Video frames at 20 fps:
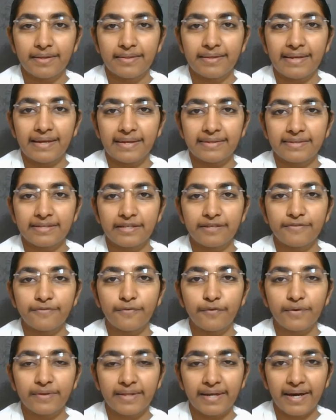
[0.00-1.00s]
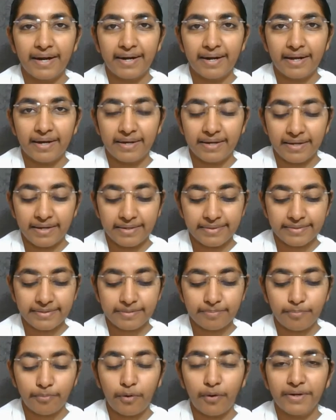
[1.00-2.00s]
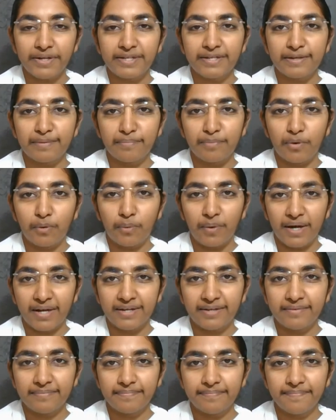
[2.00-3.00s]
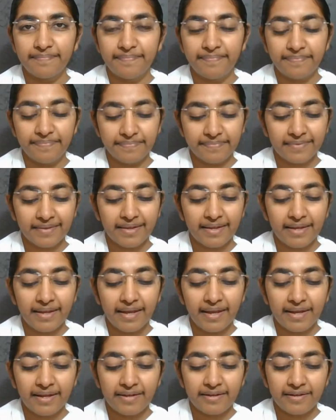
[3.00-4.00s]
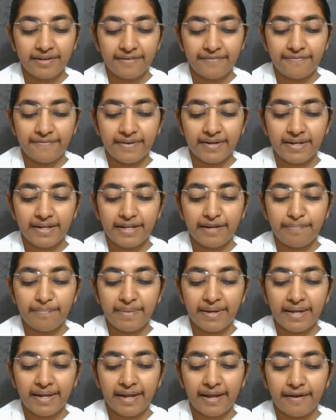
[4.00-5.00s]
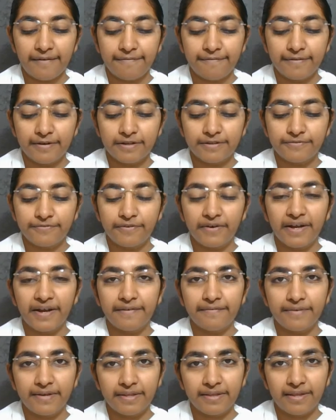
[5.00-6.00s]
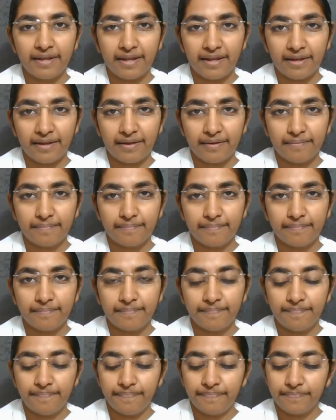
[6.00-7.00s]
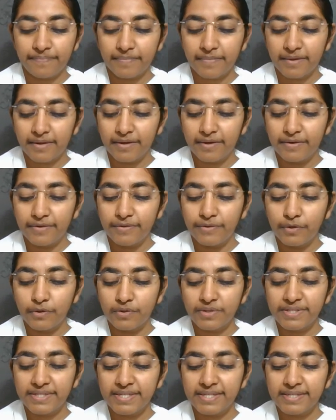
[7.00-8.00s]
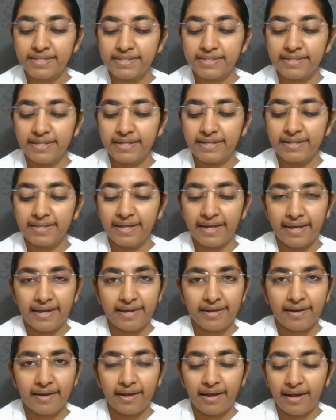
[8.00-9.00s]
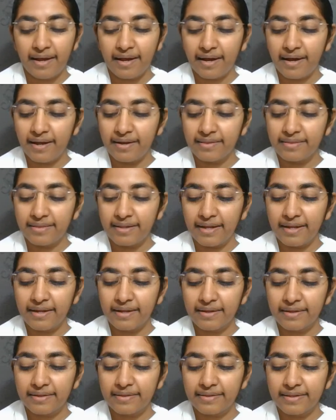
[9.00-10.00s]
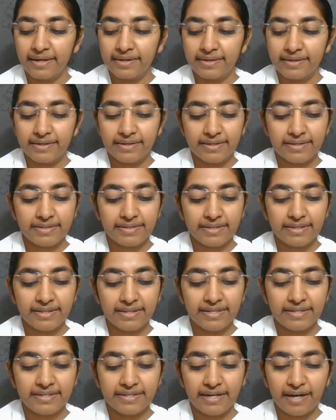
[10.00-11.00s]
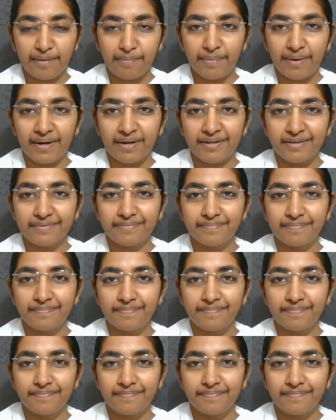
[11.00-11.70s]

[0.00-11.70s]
The essence for dharma is point number 1 Definitely make effort for everything. Don't just sit there and think that it is in the drama.